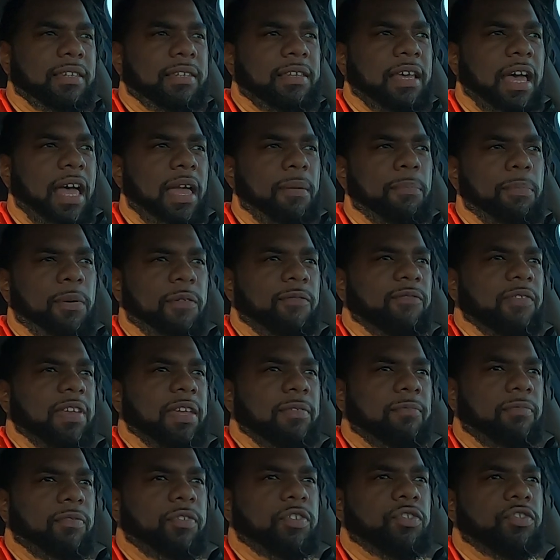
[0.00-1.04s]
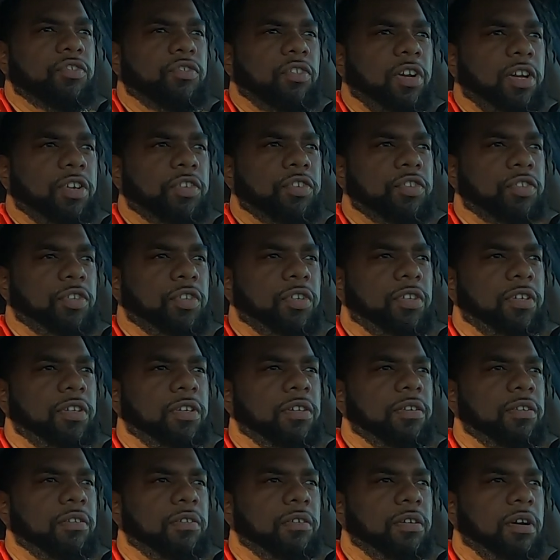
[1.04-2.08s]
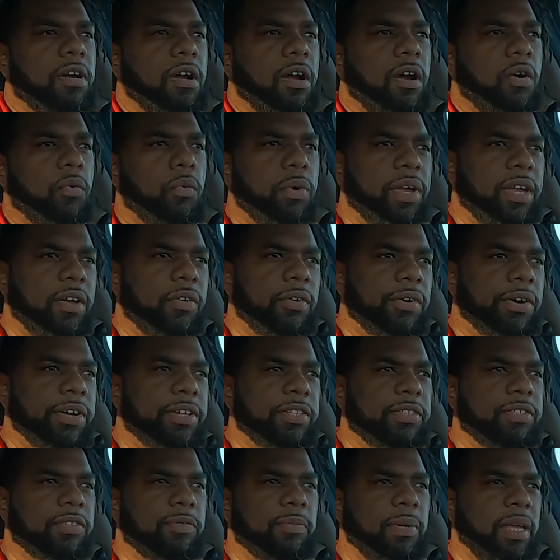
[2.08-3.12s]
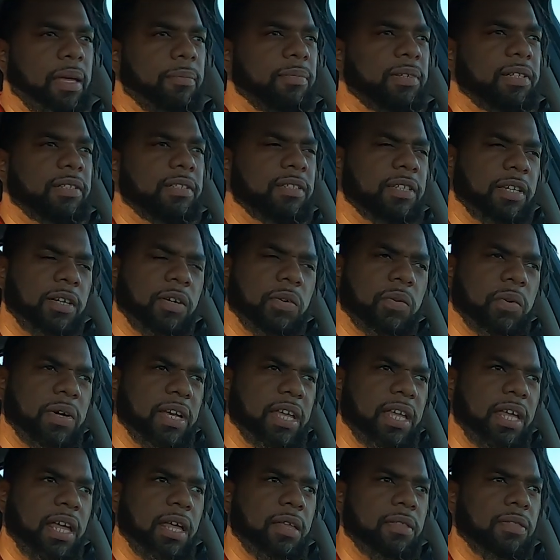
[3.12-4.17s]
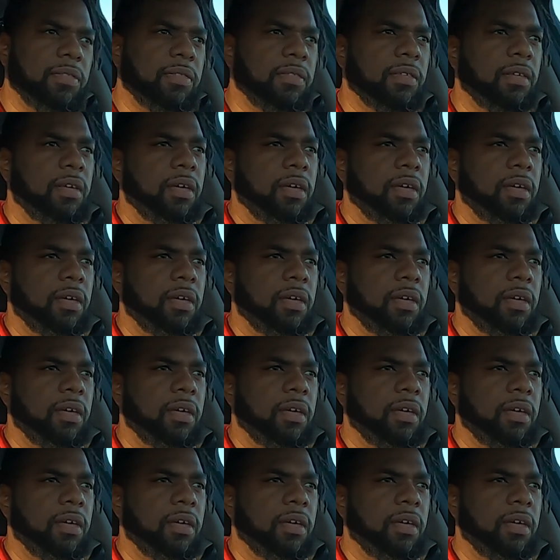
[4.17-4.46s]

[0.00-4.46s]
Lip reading: type of infrastructure are we going to be able to deal with,